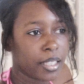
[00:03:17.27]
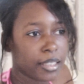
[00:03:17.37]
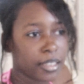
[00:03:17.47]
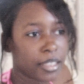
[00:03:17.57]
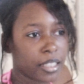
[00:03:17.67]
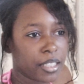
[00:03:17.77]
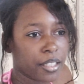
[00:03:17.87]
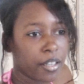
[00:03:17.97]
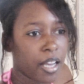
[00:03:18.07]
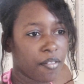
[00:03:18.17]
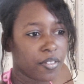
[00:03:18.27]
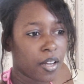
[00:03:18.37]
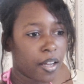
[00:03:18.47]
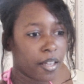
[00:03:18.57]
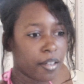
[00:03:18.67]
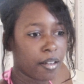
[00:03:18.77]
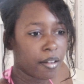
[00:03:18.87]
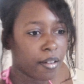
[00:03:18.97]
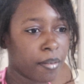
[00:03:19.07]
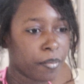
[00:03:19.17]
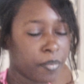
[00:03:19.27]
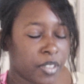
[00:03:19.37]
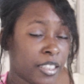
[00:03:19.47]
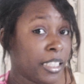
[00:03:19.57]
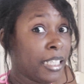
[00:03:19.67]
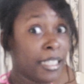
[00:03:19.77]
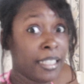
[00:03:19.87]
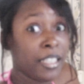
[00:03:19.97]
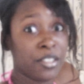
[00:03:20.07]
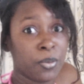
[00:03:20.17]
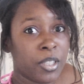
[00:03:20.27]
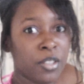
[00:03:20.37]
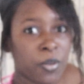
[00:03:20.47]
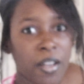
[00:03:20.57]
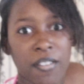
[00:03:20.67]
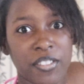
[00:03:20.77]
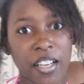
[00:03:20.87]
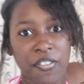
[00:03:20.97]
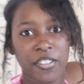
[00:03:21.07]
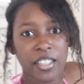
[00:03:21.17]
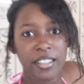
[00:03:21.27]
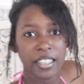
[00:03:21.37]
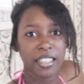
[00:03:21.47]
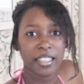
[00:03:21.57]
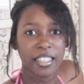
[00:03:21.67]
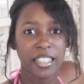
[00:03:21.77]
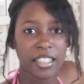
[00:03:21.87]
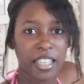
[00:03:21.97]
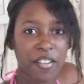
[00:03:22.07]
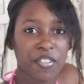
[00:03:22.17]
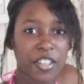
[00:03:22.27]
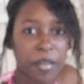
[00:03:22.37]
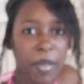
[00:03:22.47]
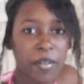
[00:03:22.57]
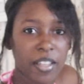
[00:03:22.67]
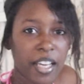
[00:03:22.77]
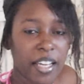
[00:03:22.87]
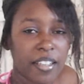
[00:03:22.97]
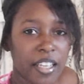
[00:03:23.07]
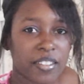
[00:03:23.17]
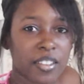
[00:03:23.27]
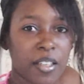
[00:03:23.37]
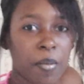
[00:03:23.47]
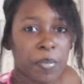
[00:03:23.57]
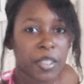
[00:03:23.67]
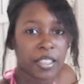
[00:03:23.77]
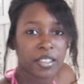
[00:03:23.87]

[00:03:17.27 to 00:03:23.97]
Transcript: let's see here. I've got um, E&E 2012, definitely E&E. Can't forget about that. That's the company.